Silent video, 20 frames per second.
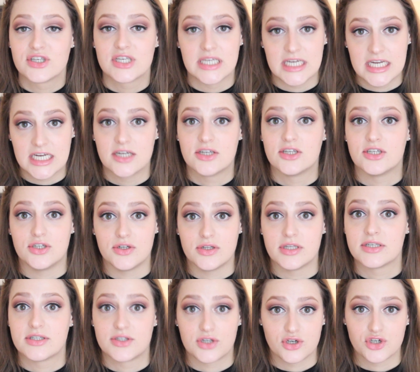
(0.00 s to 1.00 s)
needed to do
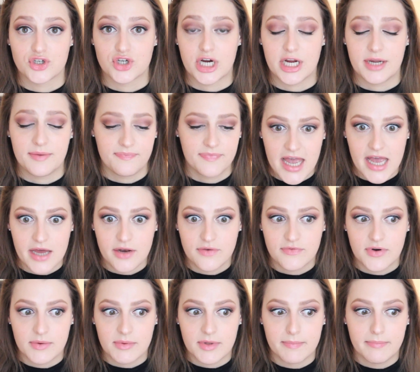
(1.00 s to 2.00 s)
this surgery. And
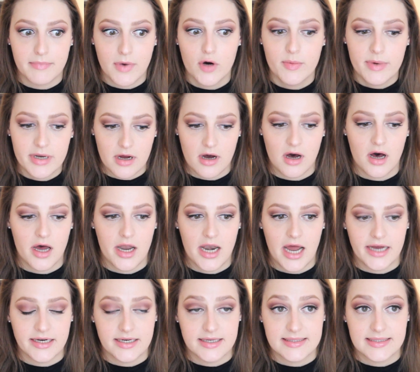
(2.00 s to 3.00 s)
from the moment on
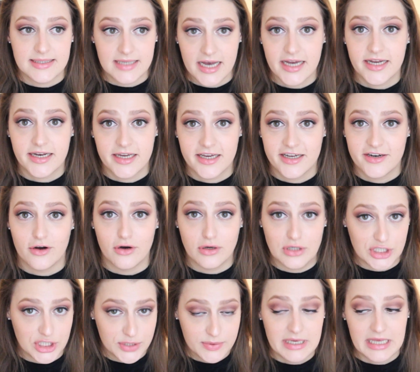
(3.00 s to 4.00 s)
I decided on
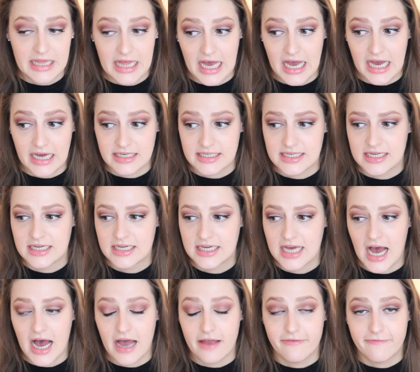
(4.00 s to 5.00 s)
doing that,
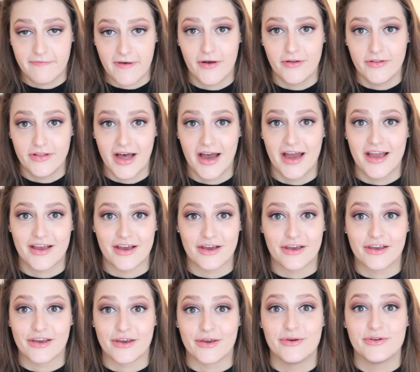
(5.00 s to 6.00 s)
I felt like a
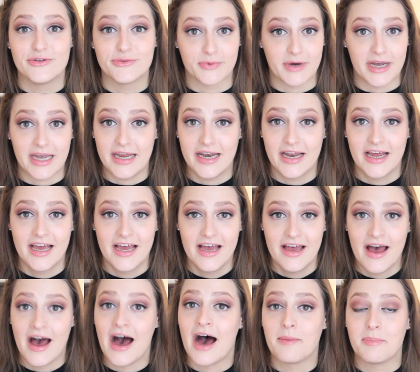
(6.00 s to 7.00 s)
huge weight
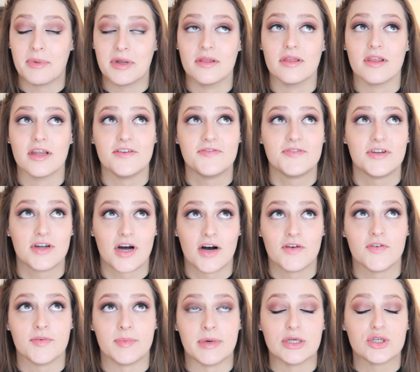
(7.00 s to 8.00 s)
had been lifted
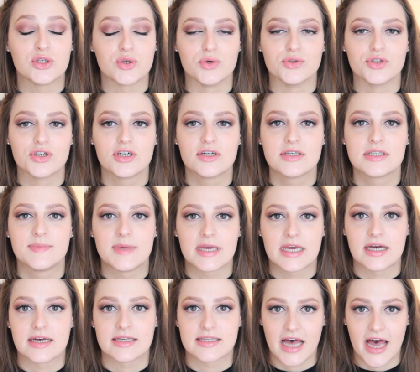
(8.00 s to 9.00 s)
off of my shoulders,
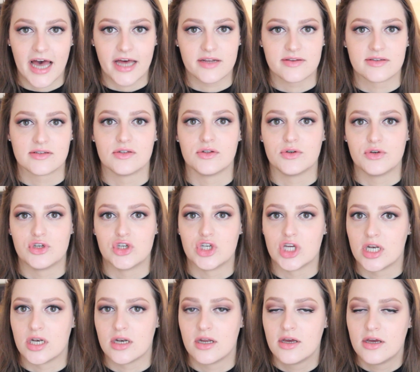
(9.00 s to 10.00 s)
because I had a
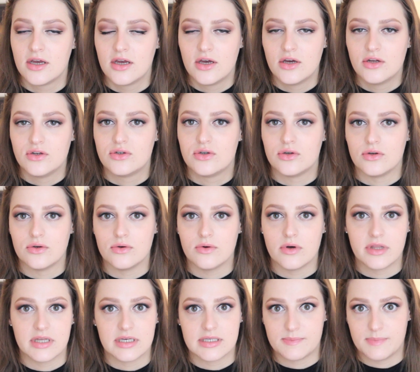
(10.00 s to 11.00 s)
solution to
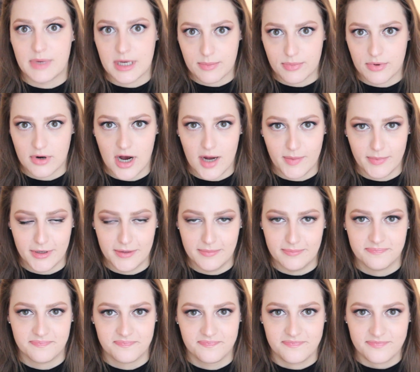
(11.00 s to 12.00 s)
this big
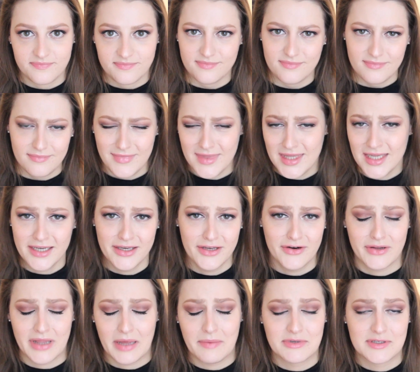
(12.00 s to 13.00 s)
problem,
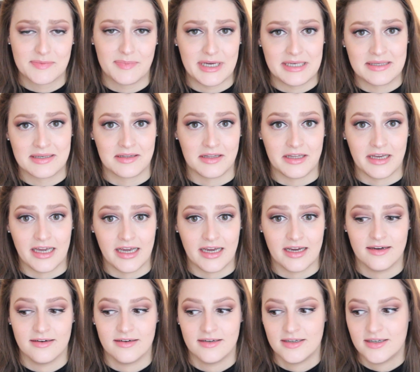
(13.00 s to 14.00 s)
that was basically